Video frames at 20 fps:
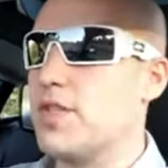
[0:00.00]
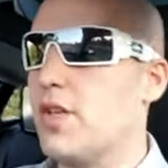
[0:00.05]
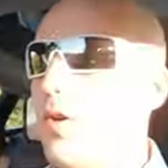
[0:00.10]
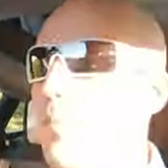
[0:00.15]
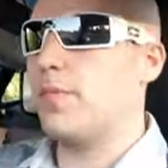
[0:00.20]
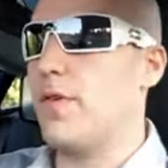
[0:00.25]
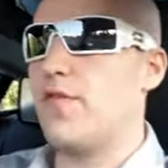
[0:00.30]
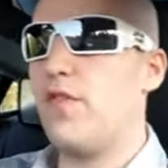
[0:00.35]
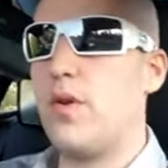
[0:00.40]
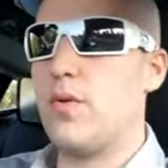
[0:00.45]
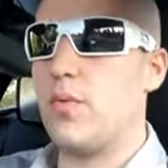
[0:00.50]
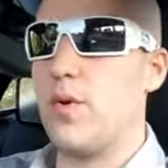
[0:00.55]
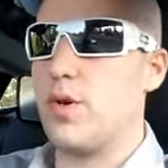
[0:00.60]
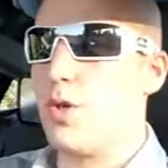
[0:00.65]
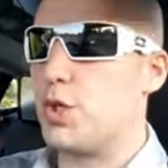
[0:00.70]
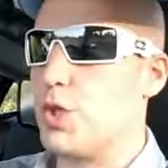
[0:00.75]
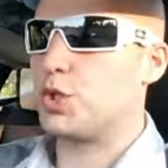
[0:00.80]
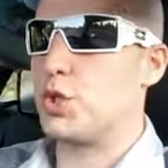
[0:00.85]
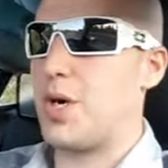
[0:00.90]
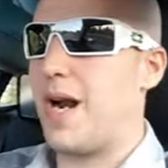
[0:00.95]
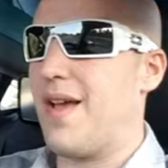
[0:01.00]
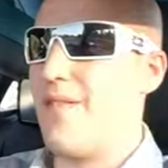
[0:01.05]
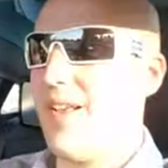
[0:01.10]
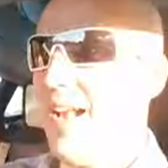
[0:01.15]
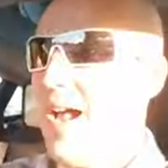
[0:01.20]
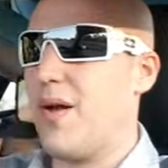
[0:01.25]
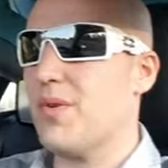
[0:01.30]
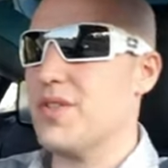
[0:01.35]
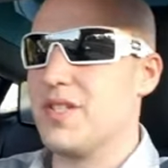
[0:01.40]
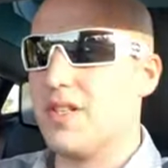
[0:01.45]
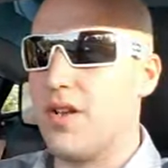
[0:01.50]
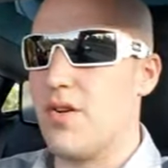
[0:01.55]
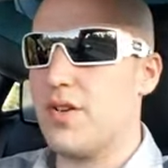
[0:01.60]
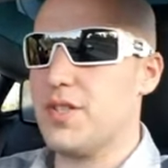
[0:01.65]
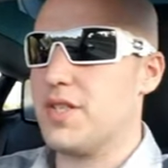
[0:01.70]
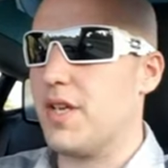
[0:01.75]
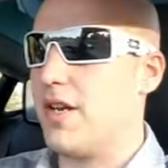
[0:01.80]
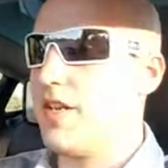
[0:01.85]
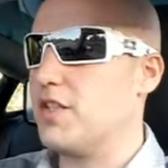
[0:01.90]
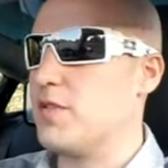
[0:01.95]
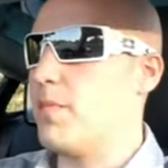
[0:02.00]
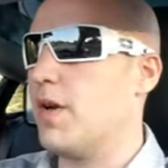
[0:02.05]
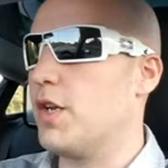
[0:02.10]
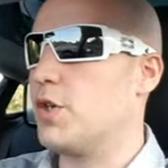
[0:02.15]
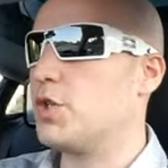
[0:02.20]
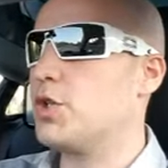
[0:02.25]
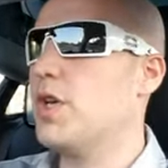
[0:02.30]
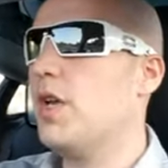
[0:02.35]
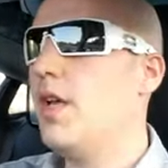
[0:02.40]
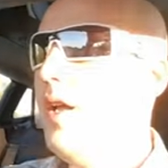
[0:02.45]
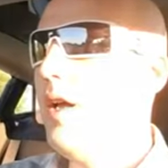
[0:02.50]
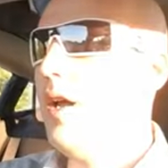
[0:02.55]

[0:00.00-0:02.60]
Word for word: So before we were just driving, I wasn't noticing it as much.